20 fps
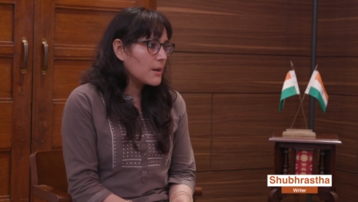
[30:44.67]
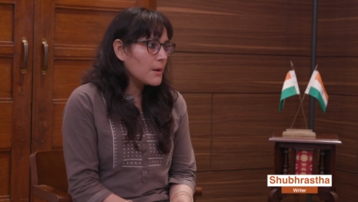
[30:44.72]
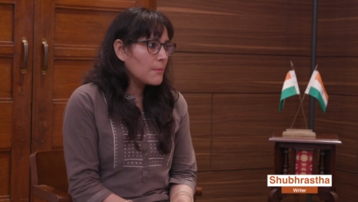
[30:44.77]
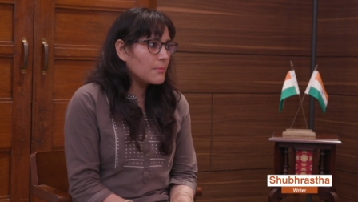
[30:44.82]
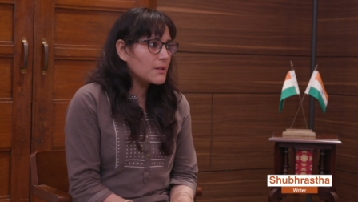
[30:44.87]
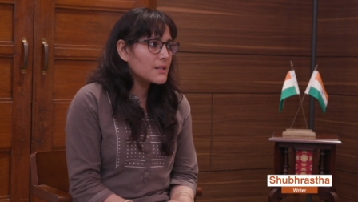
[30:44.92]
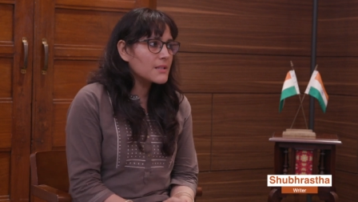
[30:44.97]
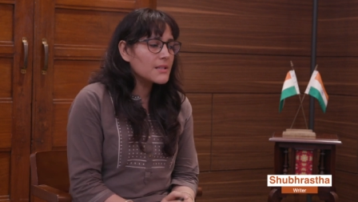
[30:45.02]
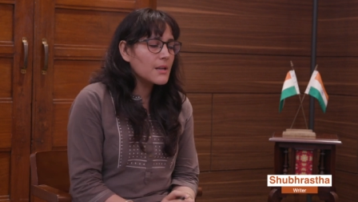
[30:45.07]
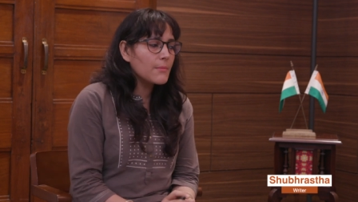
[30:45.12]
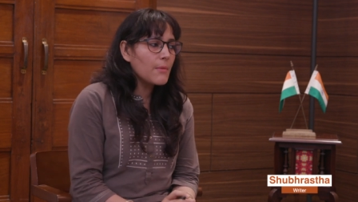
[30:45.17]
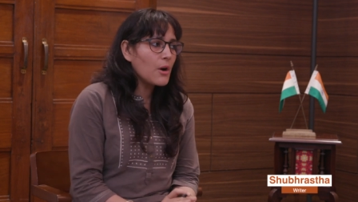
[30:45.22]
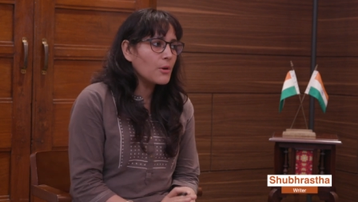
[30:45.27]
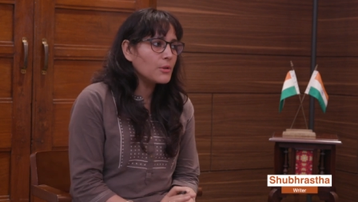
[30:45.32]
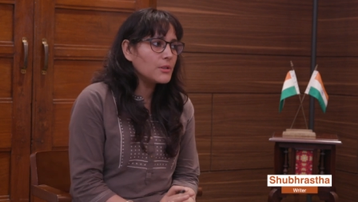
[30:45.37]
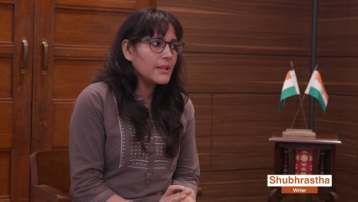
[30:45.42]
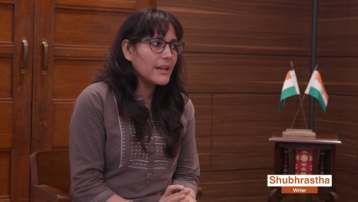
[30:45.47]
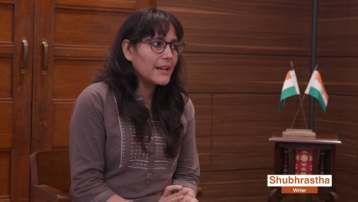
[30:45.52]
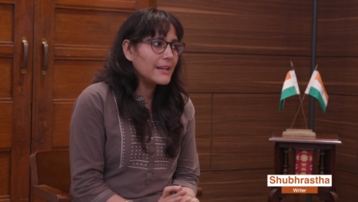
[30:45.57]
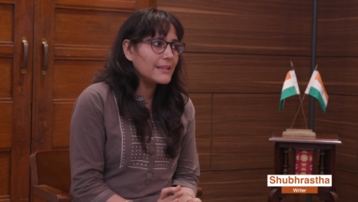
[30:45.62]
But somehow
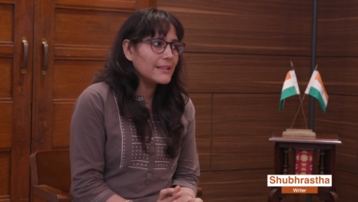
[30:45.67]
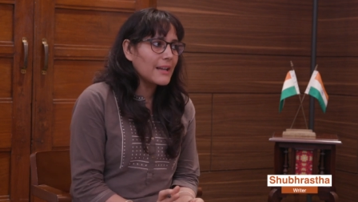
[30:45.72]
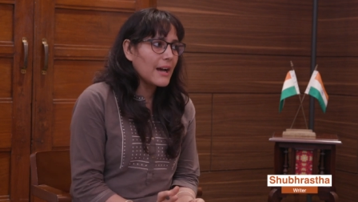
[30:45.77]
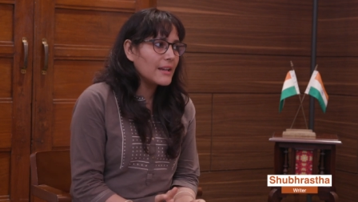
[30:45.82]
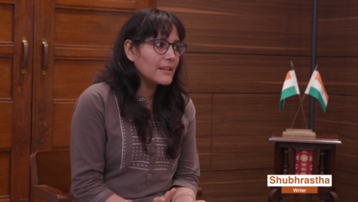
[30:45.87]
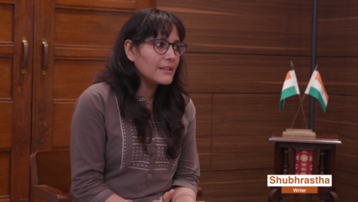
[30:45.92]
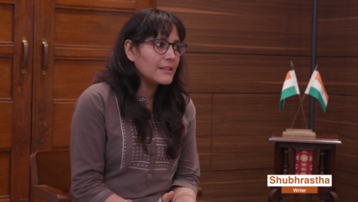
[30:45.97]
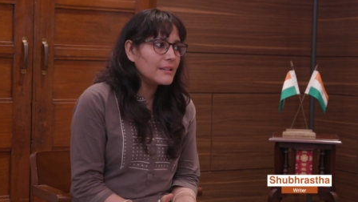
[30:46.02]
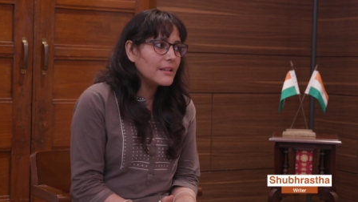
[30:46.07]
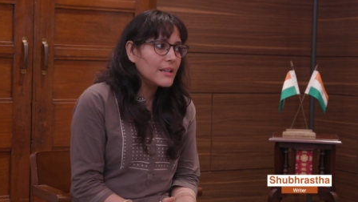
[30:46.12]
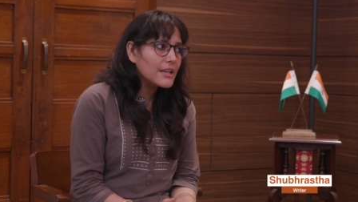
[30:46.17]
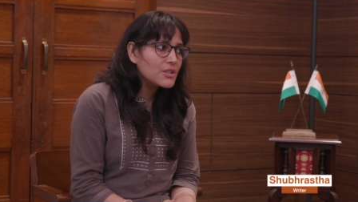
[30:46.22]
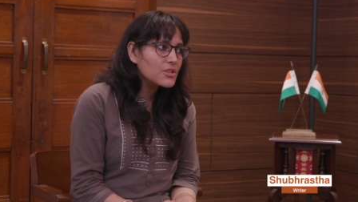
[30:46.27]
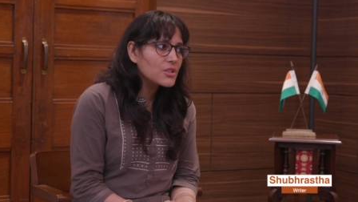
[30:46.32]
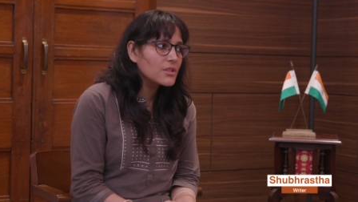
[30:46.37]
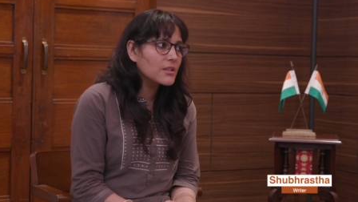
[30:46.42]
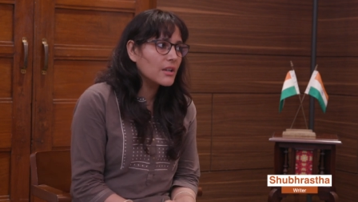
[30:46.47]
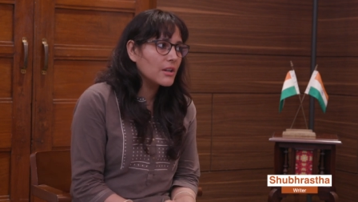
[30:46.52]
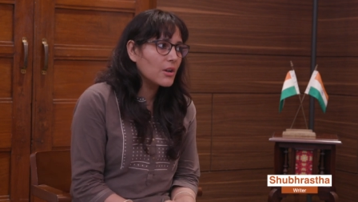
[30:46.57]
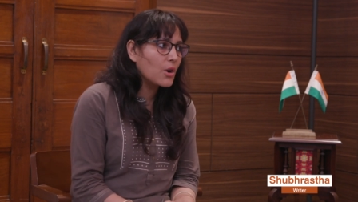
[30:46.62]
the entire
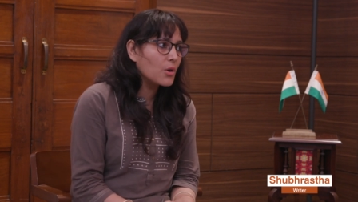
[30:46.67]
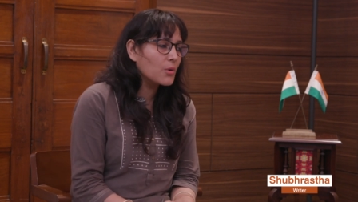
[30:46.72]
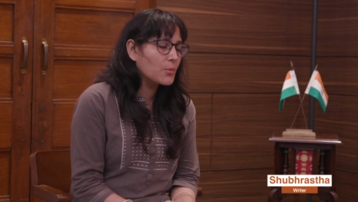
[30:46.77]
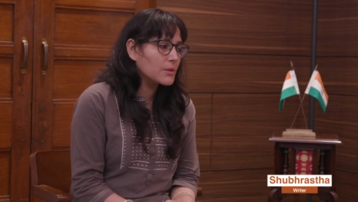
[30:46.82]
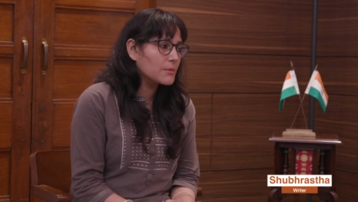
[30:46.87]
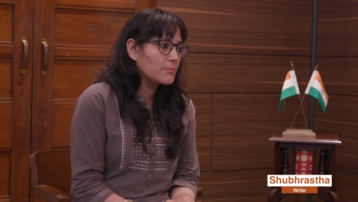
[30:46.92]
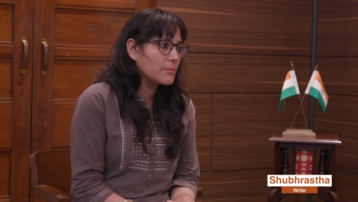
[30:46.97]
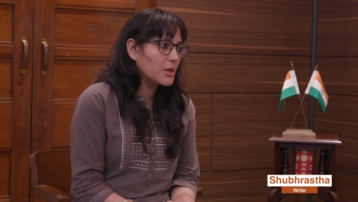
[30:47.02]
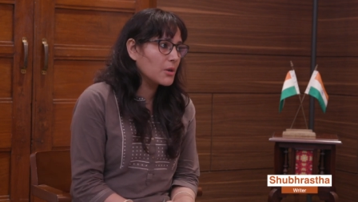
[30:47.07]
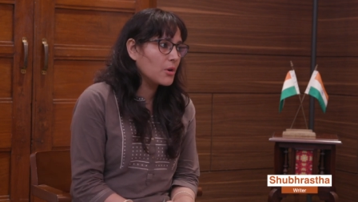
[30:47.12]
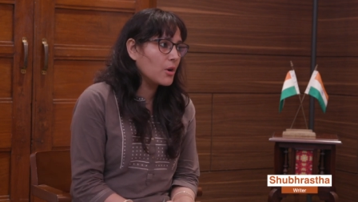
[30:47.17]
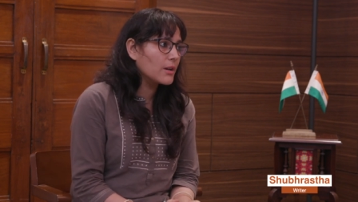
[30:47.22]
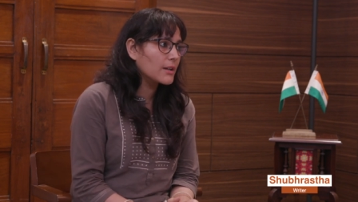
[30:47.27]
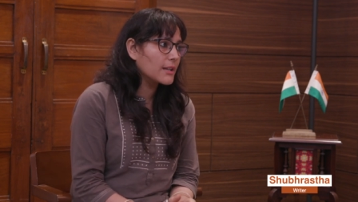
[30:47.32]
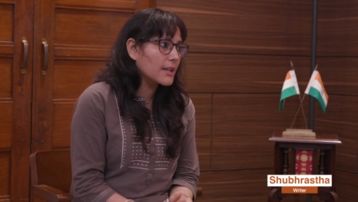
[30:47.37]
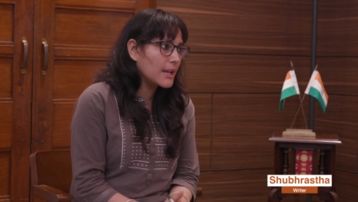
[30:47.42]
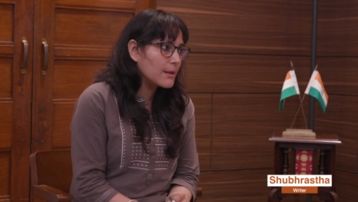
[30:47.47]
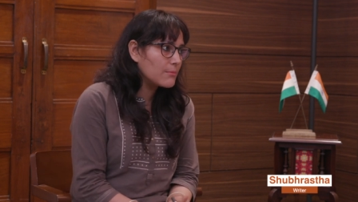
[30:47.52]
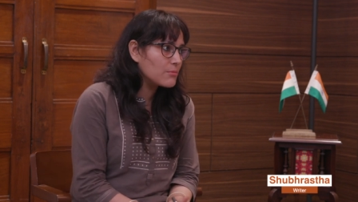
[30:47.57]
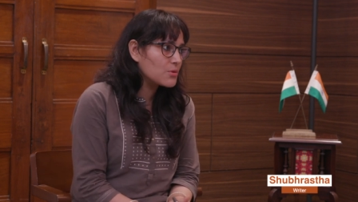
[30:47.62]
nation along with Bengal
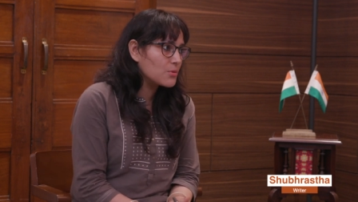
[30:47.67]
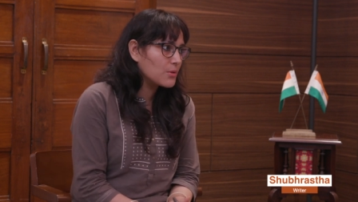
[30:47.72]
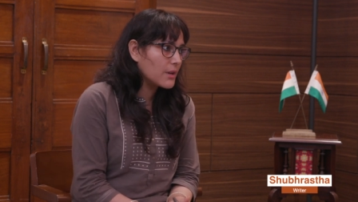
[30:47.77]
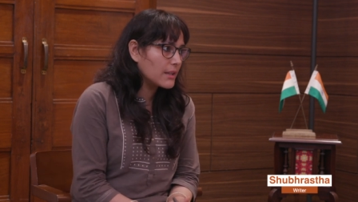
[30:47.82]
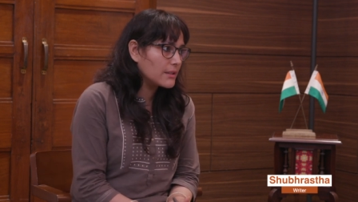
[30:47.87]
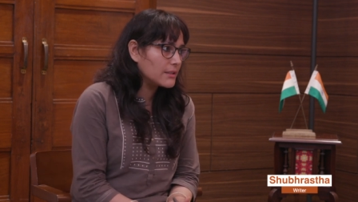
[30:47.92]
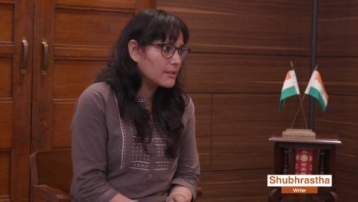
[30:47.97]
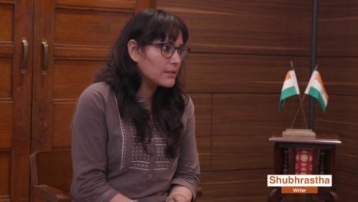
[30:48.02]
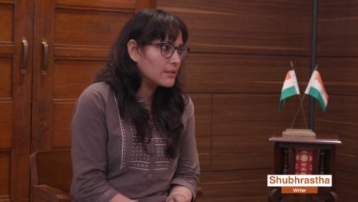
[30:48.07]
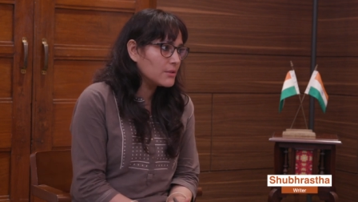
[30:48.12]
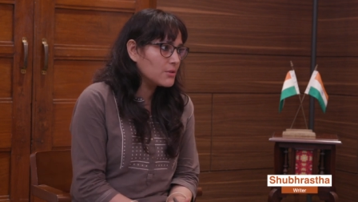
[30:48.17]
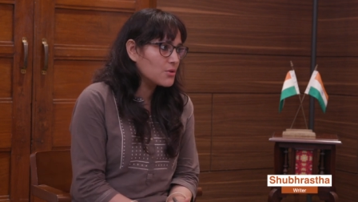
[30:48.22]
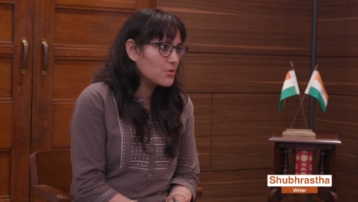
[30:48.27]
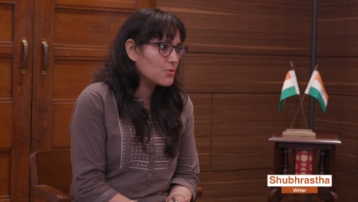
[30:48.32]
came together